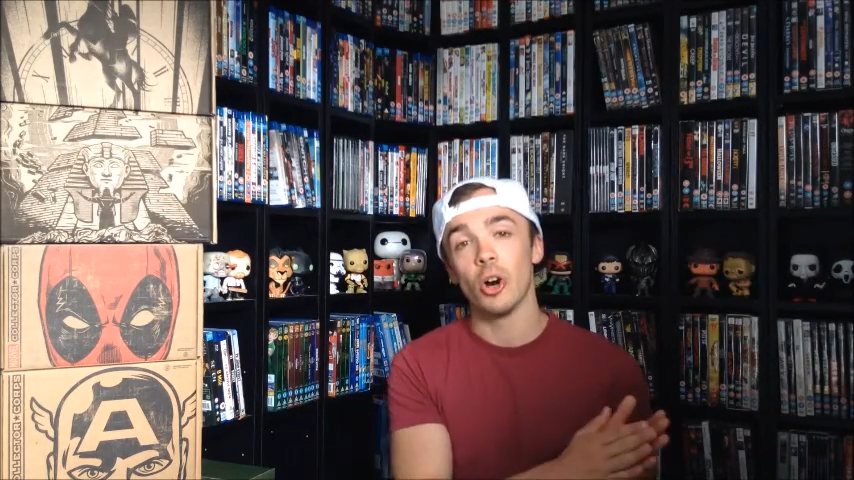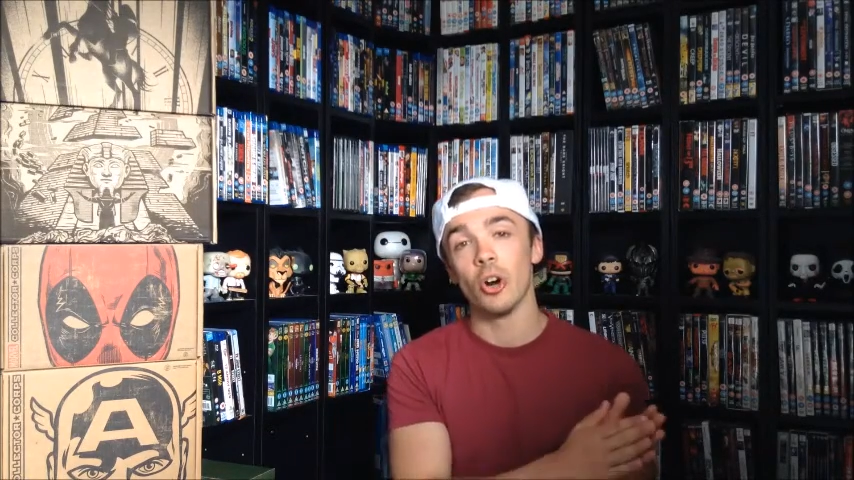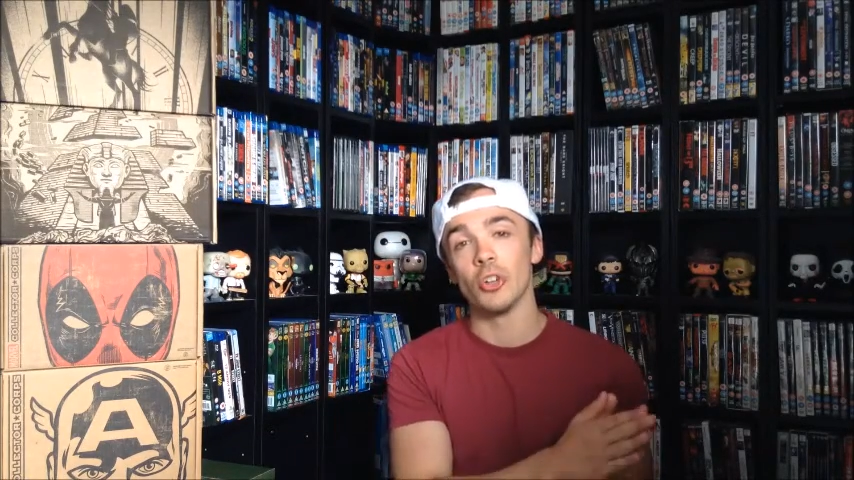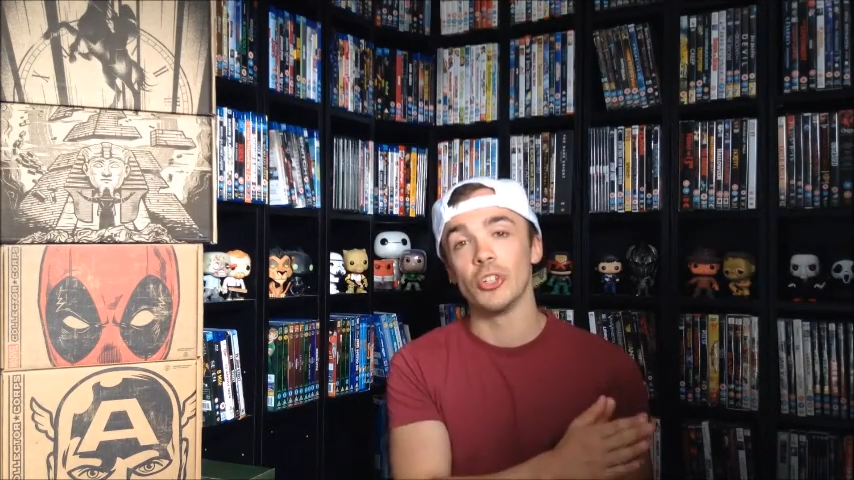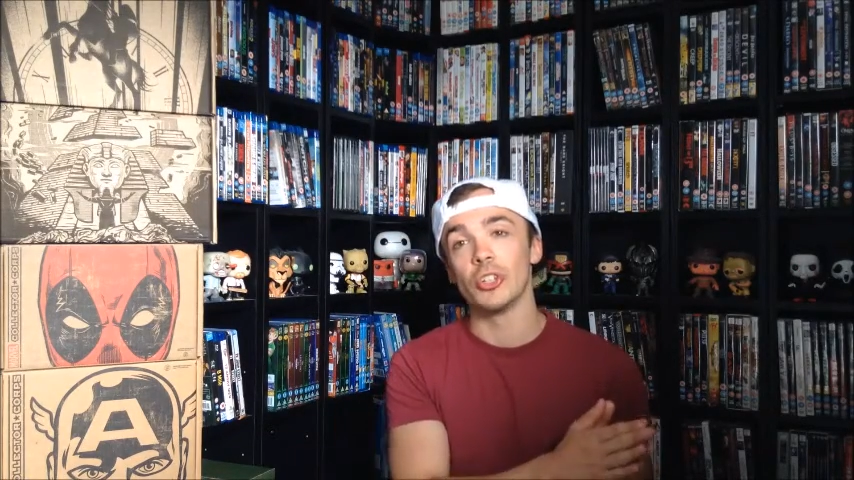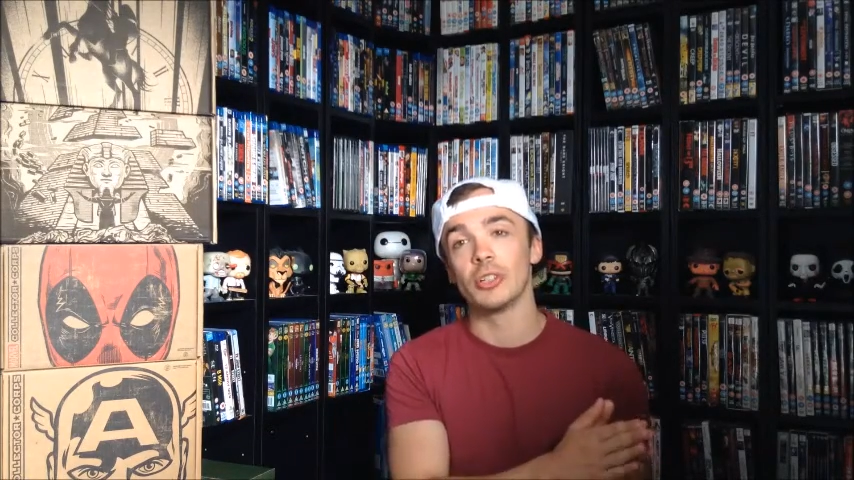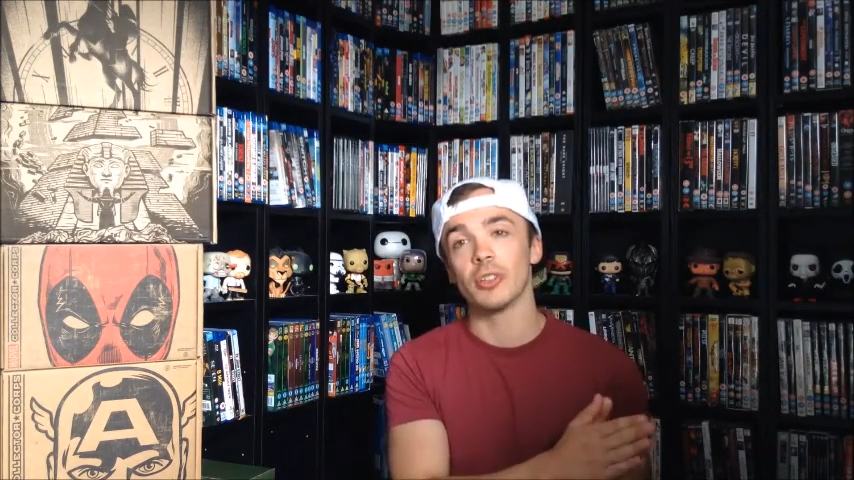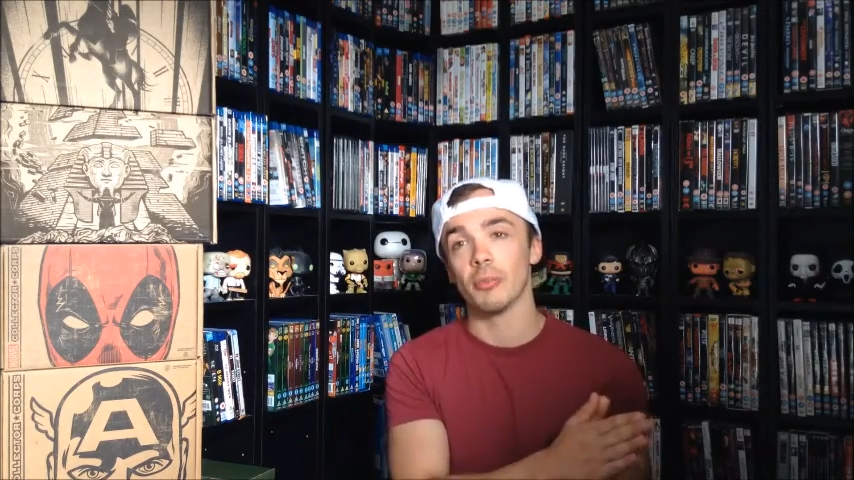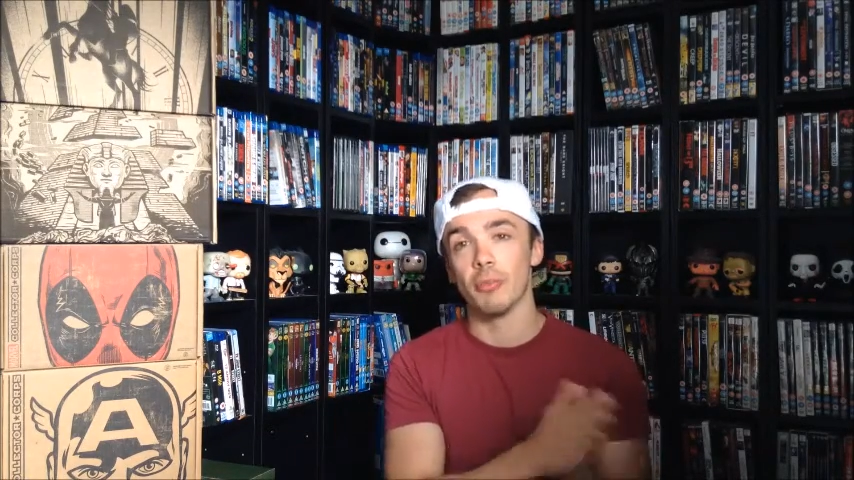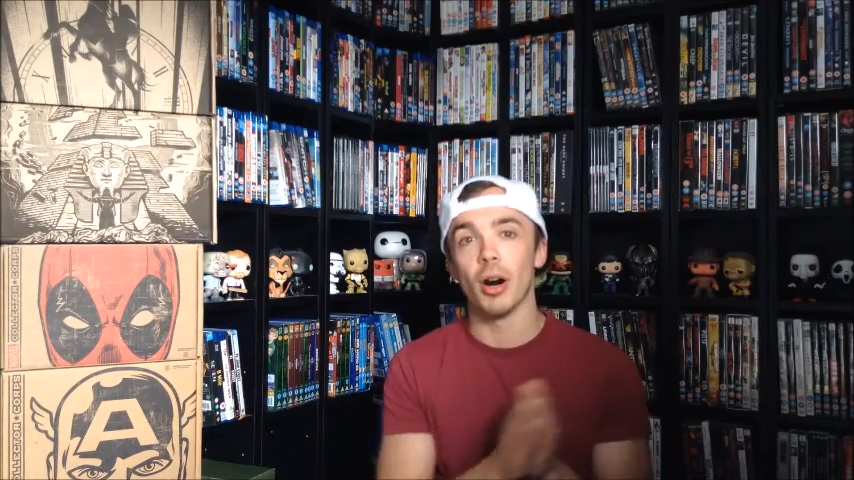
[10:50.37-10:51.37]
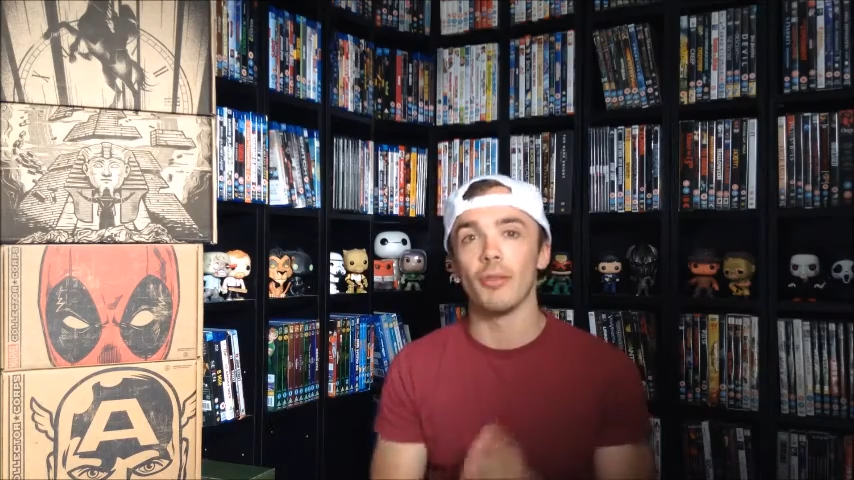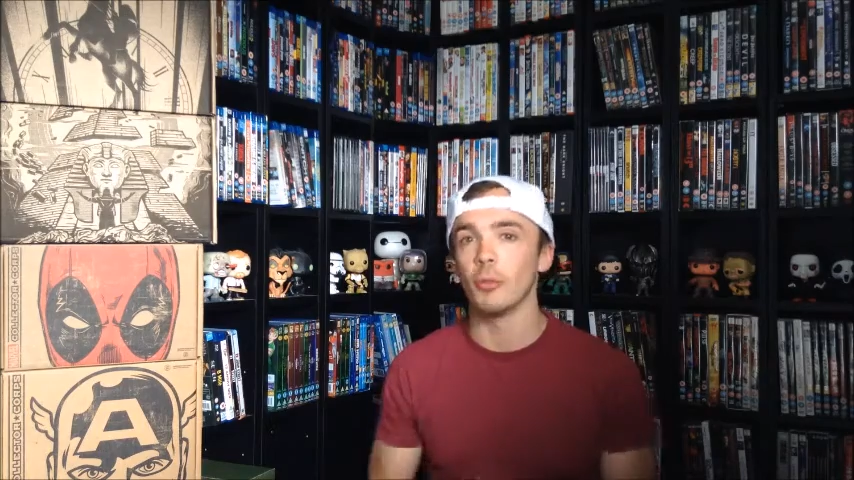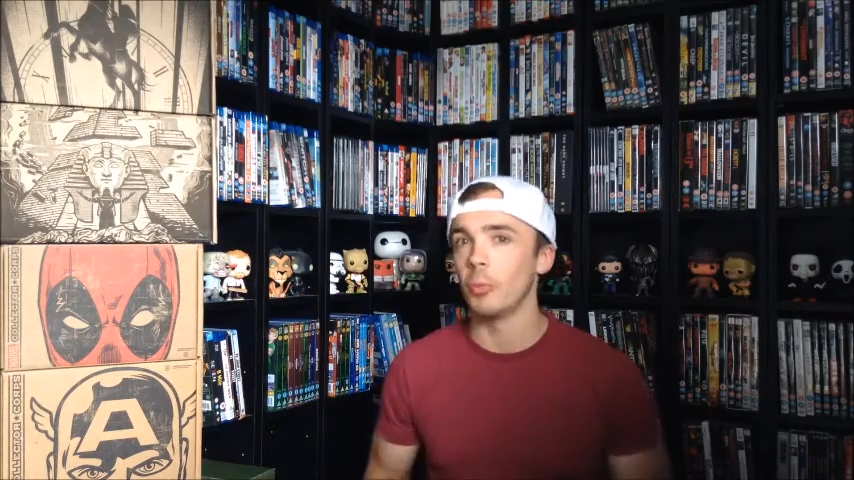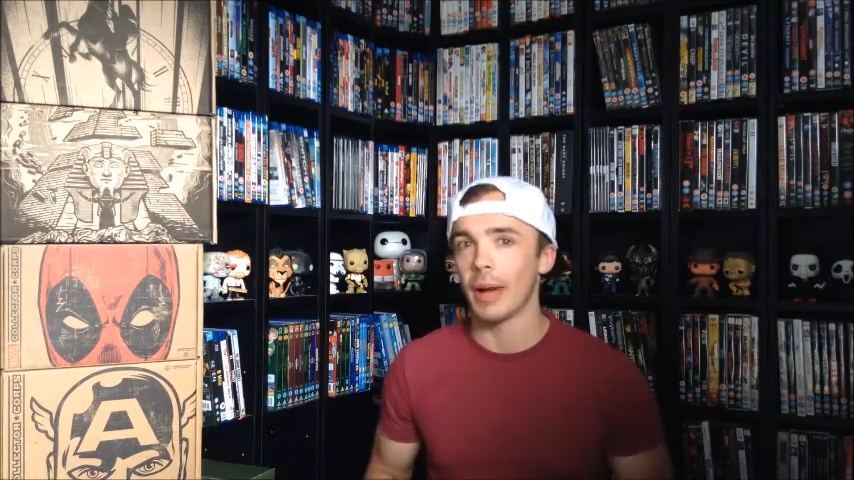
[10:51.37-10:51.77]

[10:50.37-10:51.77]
on the Marvel